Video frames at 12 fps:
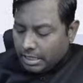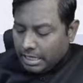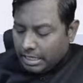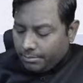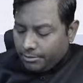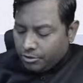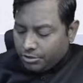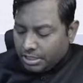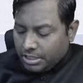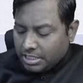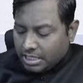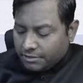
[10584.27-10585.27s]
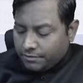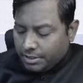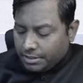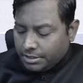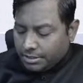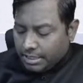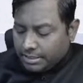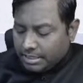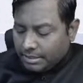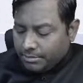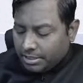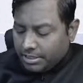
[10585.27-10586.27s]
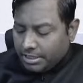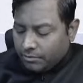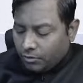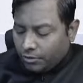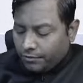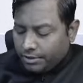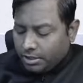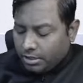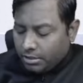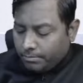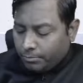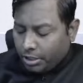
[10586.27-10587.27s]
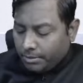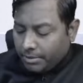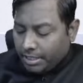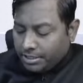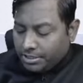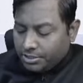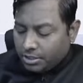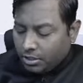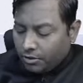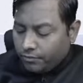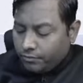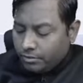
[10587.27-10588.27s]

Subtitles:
Arabinosyl transferase is the enzyme that is involved in the polymerization of